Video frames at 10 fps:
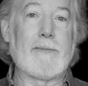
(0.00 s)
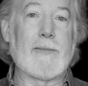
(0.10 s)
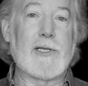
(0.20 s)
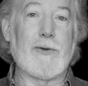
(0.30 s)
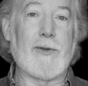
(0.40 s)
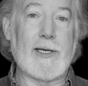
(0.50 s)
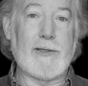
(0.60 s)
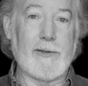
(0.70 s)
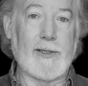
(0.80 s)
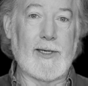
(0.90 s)
so that
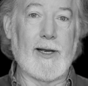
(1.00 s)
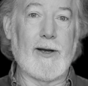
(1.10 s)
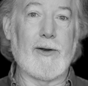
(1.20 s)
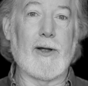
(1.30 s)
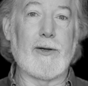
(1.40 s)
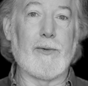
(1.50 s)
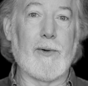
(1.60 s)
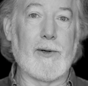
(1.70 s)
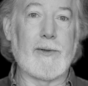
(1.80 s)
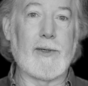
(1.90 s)
you can get out on your
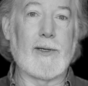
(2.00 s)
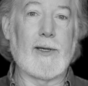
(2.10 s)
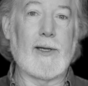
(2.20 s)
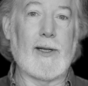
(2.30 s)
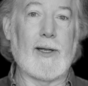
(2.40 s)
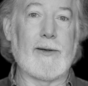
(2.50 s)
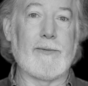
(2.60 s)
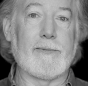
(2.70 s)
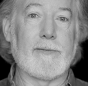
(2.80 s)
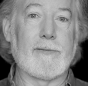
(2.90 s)
own and
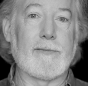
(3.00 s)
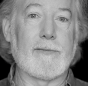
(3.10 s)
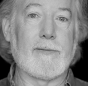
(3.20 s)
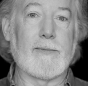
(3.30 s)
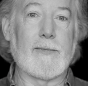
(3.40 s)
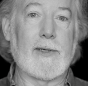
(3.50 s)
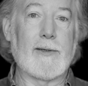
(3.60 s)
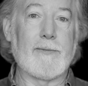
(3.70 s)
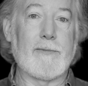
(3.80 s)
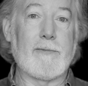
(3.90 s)

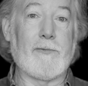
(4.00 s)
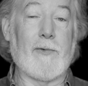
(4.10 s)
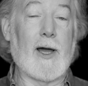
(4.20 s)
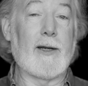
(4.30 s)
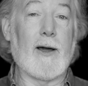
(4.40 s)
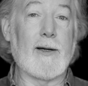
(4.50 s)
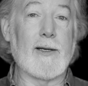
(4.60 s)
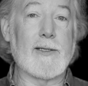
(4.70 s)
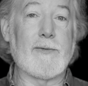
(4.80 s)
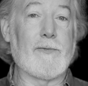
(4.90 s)
find
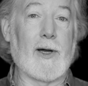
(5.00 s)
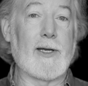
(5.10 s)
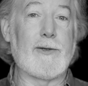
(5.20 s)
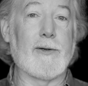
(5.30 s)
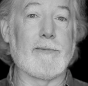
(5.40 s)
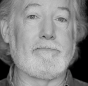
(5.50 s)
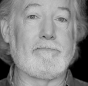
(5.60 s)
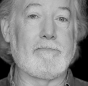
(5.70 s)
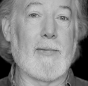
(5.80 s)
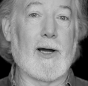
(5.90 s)
artists, find your
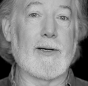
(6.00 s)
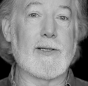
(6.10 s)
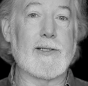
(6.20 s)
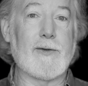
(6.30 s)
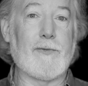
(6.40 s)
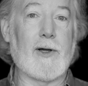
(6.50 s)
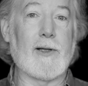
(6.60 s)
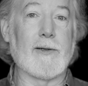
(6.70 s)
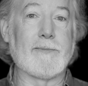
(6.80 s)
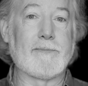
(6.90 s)
artists to follow.